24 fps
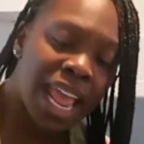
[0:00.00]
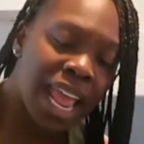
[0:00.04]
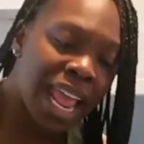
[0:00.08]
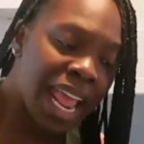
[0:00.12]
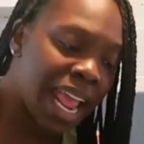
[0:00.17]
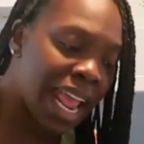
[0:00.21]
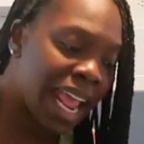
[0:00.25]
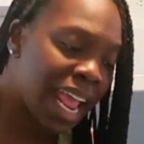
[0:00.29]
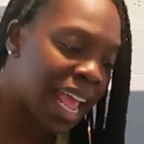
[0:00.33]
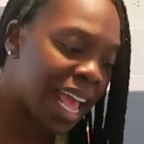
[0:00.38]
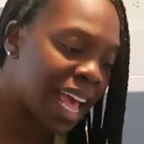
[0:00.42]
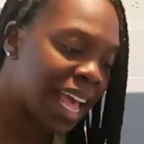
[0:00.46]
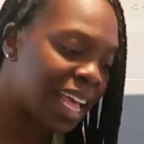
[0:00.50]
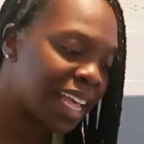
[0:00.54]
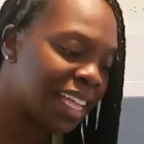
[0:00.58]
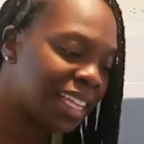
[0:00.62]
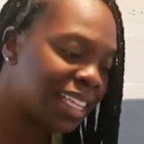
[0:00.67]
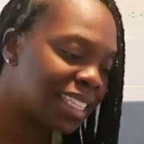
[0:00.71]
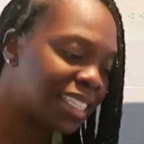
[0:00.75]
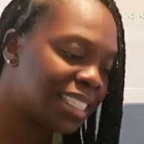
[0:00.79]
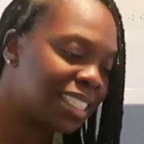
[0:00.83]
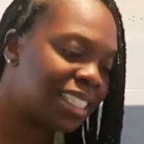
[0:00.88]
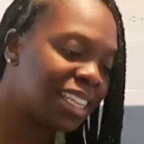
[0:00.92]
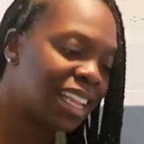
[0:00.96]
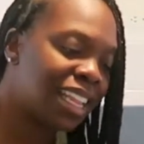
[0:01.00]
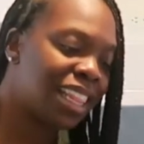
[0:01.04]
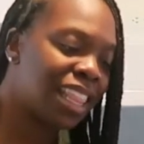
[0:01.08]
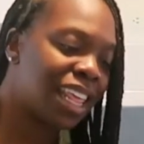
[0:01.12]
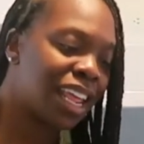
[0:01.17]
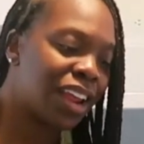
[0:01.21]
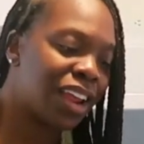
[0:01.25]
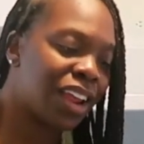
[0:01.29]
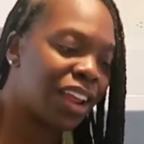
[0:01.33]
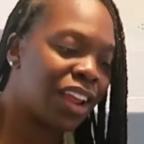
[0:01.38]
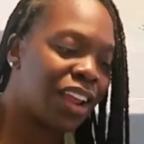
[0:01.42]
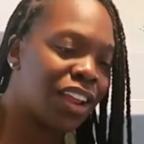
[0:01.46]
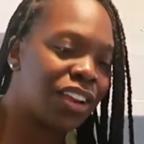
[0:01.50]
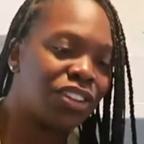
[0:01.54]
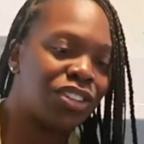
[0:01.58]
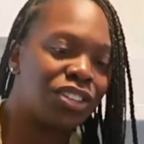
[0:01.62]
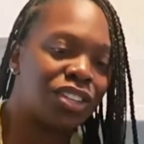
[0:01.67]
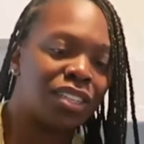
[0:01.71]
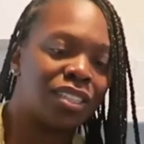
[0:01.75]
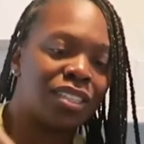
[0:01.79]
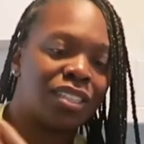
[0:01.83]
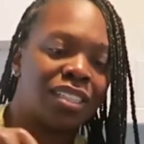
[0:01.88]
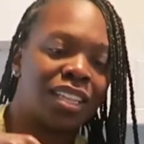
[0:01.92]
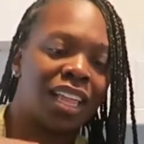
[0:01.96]
and they
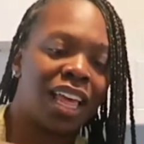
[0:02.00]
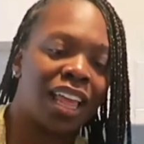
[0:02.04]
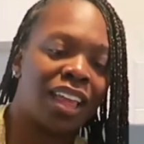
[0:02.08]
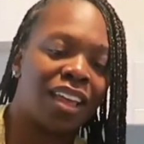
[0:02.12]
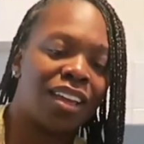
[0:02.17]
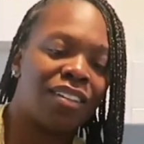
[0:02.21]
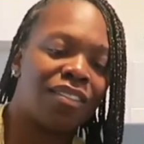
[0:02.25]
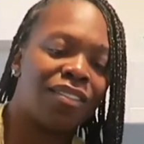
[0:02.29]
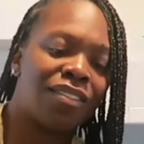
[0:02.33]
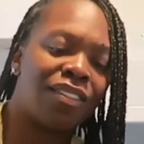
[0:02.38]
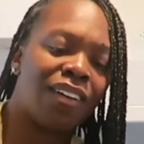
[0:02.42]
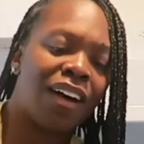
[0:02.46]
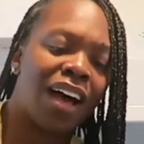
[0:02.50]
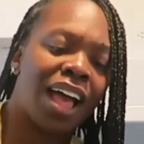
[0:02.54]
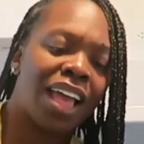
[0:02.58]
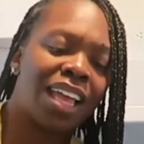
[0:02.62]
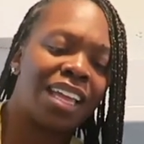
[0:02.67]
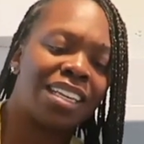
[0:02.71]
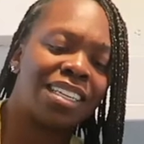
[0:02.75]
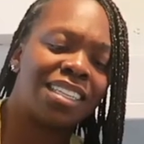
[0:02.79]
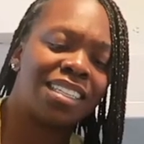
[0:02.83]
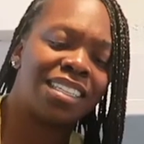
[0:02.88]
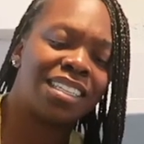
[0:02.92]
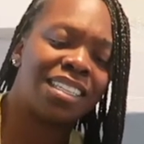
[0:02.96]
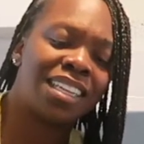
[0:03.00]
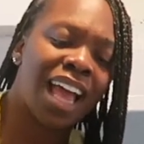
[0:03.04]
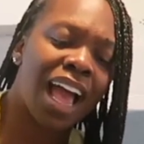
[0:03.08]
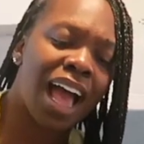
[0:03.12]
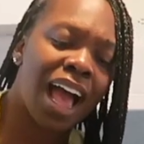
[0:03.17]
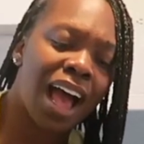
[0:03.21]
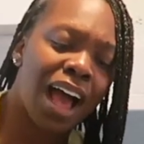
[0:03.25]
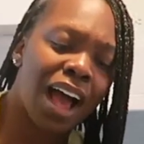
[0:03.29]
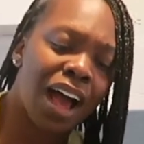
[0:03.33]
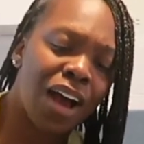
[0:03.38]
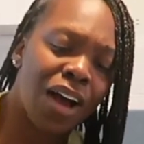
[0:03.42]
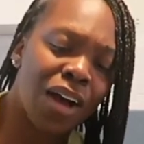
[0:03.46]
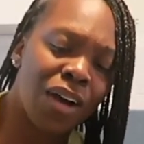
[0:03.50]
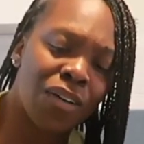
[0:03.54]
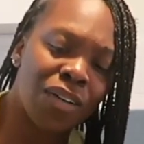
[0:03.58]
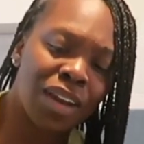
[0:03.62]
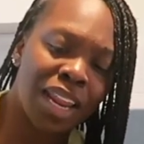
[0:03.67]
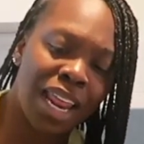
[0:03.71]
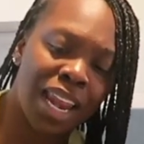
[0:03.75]
just like vine down,